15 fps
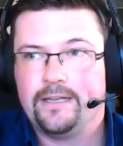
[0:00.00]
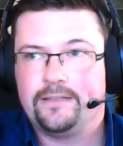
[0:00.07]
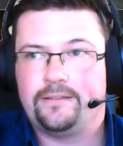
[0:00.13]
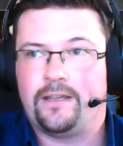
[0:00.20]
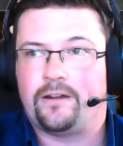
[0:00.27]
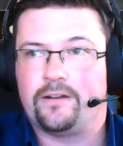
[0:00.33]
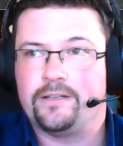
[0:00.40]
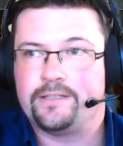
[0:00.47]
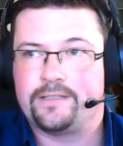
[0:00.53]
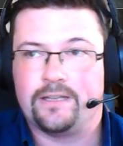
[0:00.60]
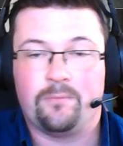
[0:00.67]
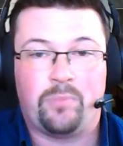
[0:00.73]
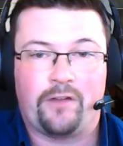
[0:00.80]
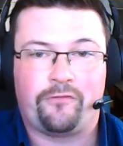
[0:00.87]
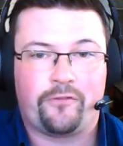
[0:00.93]
there is
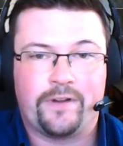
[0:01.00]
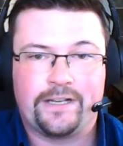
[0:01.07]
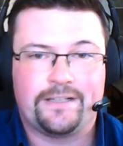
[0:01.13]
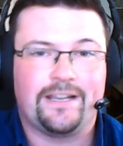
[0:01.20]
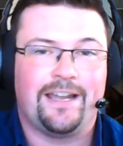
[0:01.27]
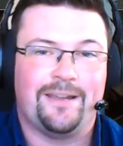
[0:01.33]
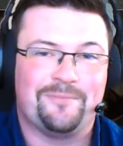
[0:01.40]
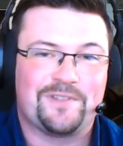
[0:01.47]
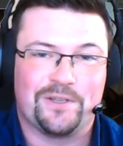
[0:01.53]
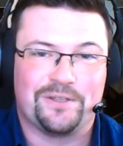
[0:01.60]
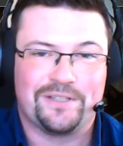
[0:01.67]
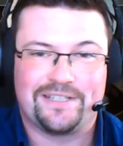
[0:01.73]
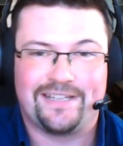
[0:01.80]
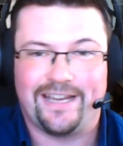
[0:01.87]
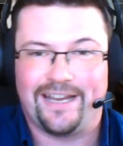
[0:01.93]
a buffering time, so
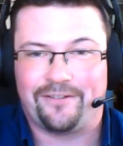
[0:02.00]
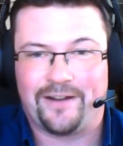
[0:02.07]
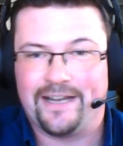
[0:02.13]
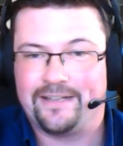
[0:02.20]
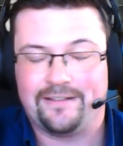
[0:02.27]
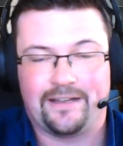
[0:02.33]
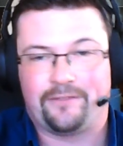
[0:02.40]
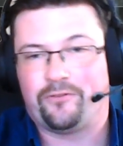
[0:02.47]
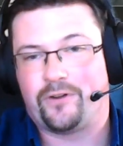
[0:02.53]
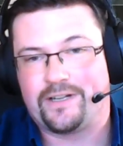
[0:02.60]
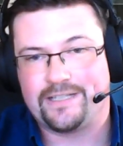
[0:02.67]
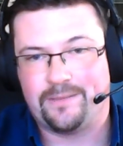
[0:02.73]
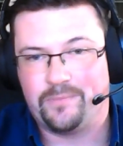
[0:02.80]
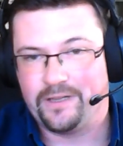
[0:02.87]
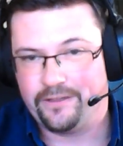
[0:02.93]
to say, right? Like, for
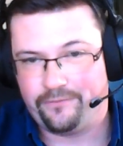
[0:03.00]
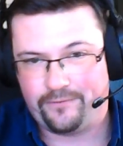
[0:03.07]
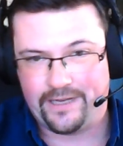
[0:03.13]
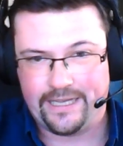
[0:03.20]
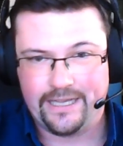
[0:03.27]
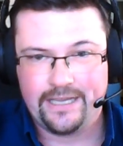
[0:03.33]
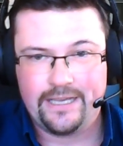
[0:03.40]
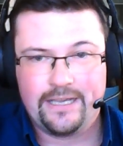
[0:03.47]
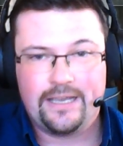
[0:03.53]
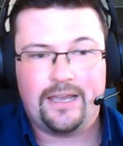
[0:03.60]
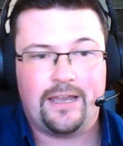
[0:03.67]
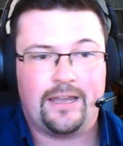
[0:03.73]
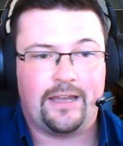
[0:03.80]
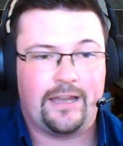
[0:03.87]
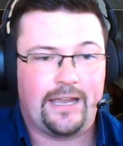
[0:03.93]
example, if we,
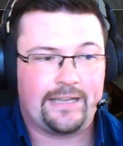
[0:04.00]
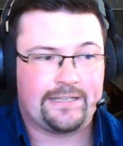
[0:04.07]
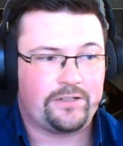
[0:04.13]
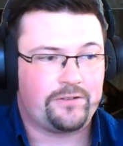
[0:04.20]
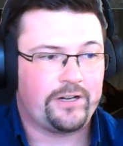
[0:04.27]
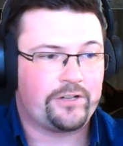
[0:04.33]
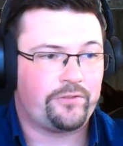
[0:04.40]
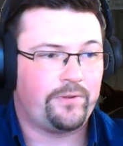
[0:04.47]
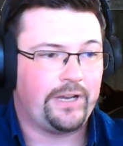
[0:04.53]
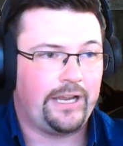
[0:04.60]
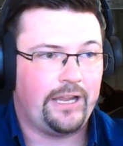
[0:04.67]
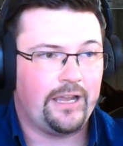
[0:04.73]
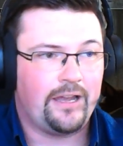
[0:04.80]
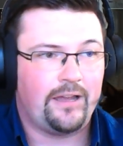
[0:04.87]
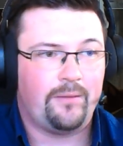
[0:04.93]
as a
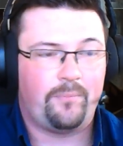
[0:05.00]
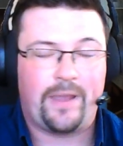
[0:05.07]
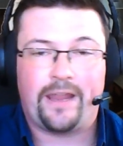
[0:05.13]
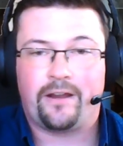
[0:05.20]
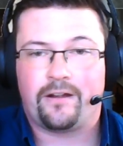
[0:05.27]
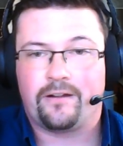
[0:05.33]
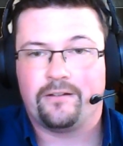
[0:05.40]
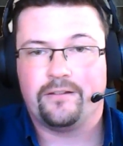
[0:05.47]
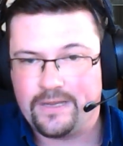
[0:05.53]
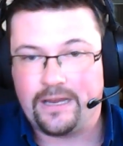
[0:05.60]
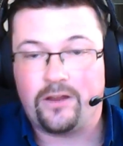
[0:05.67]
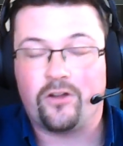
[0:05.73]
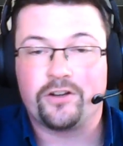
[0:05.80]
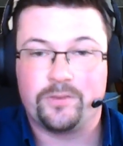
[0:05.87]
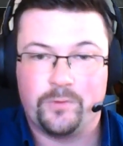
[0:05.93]
treasury pair,
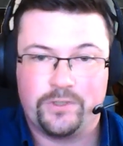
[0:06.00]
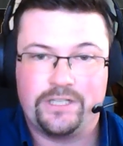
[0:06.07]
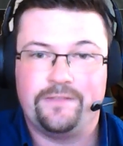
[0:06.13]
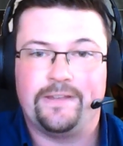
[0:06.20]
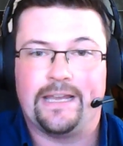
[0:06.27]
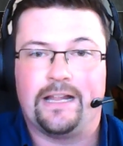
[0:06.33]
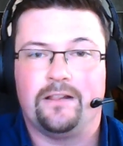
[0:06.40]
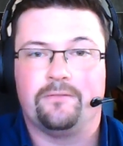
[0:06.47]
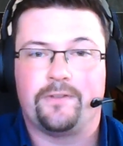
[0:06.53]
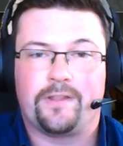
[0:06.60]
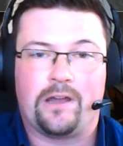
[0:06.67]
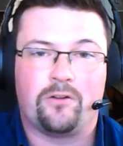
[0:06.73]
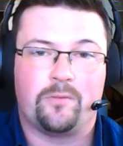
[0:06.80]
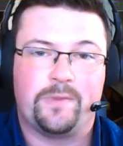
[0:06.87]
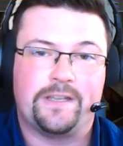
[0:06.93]
contribute TVL with
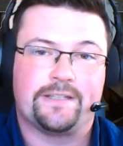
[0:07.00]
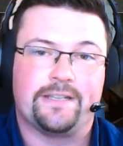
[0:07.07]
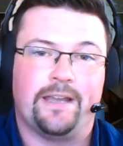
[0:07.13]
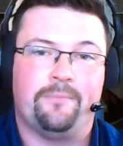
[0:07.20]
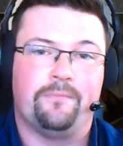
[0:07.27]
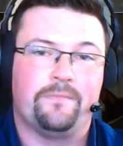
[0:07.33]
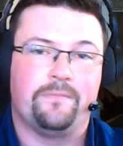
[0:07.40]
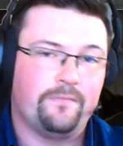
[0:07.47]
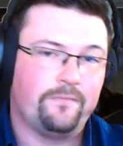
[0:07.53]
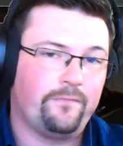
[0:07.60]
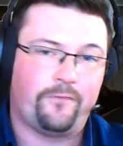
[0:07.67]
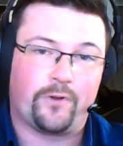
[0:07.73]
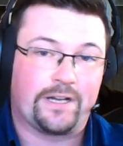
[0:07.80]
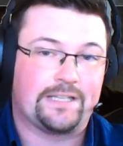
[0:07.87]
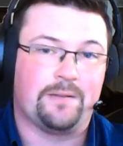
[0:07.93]
our PSM,
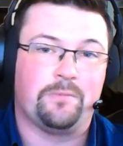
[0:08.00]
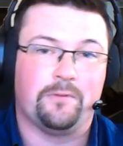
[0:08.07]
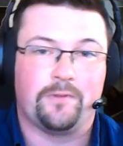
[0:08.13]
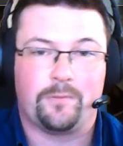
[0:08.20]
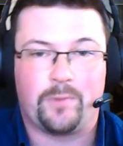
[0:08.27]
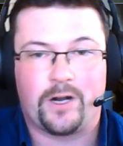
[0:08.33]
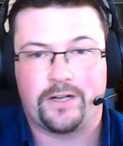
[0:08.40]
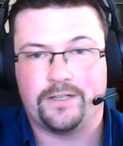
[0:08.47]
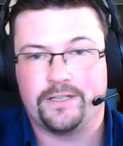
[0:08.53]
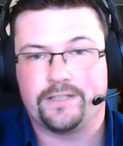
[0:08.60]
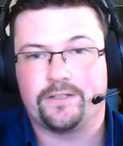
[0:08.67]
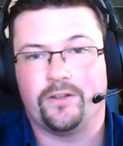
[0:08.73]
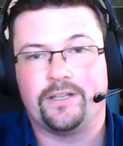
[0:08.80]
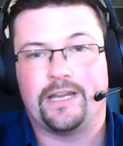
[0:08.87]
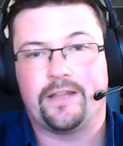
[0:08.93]
for example, with
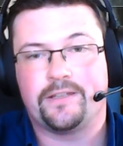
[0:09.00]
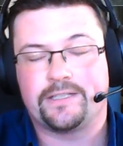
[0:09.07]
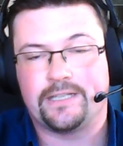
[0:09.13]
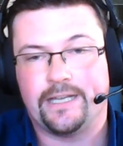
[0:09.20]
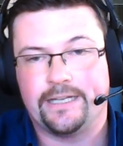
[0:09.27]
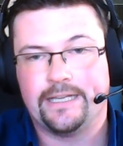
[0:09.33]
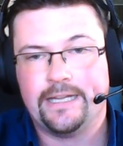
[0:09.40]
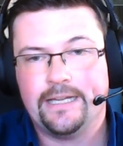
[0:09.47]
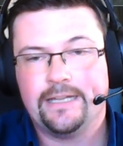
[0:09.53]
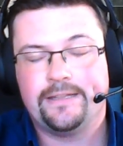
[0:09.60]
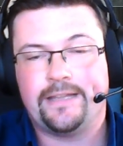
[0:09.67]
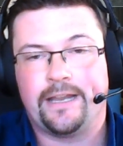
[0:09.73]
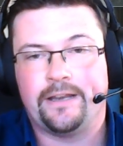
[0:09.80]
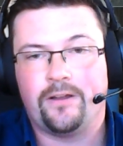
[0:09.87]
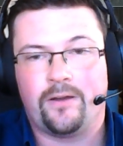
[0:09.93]
partners on the other side,
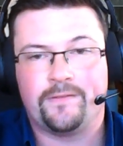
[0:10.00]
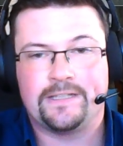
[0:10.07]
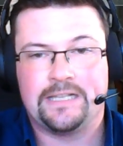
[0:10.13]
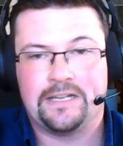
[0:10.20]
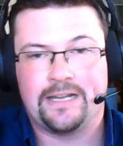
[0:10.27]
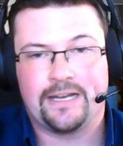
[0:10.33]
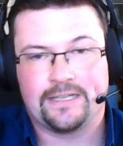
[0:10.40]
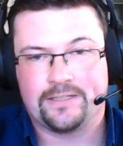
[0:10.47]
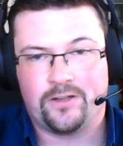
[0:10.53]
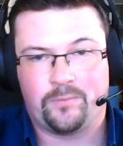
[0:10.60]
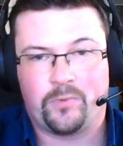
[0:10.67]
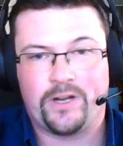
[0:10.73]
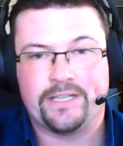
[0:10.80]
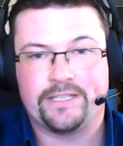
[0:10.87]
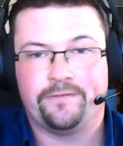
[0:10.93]
then obviously that is not
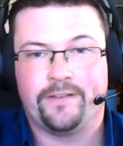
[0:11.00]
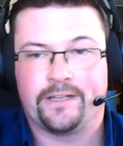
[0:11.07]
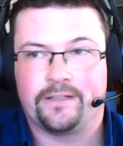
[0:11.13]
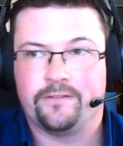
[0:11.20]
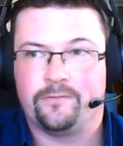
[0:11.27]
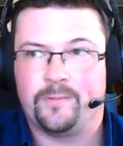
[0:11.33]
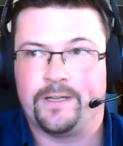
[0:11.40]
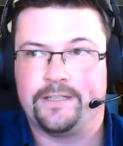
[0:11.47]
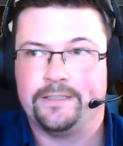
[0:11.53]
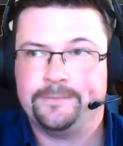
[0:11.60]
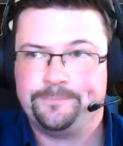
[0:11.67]
price effective. But